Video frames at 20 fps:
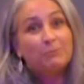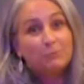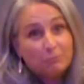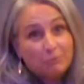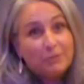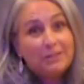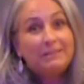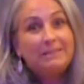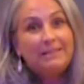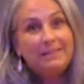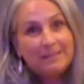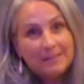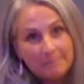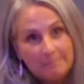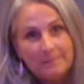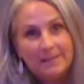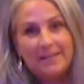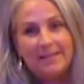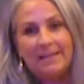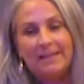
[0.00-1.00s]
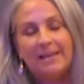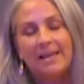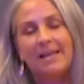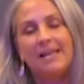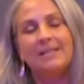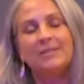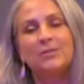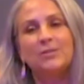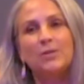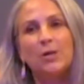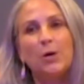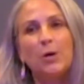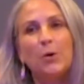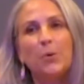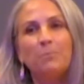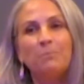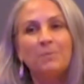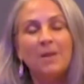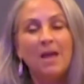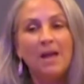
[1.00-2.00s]
really committing. And
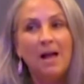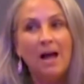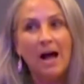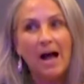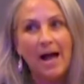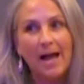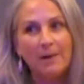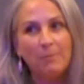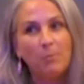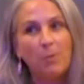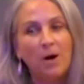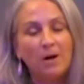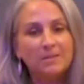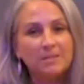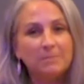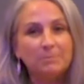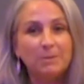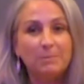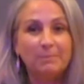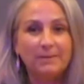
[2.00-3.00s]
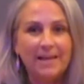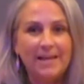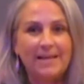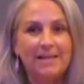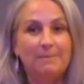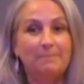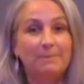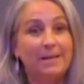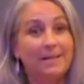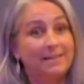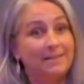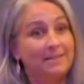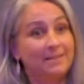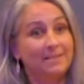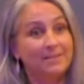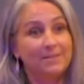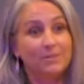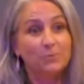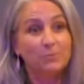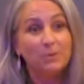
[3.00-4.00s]
so I walked up to Blake and I'm like,
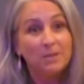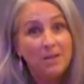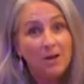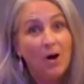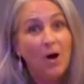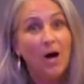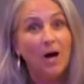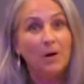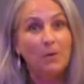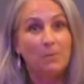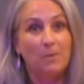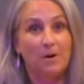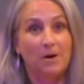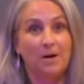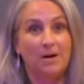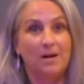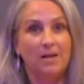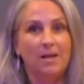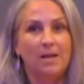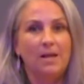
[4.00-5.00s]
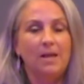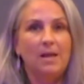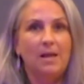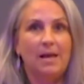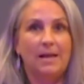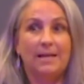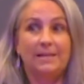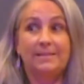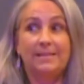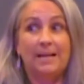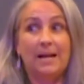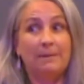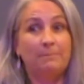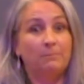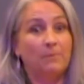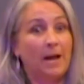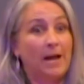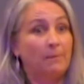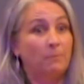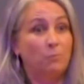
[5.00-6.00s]
this is really awkward. And I said,
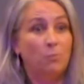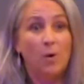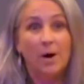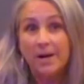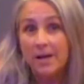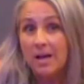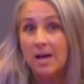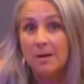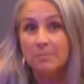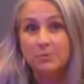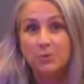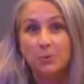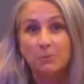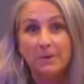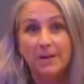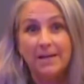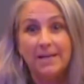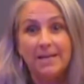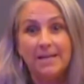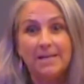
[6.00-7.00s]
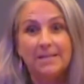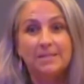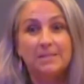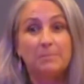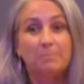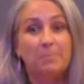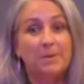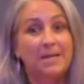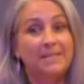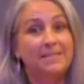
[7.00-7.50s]
I want to come to Radius, but I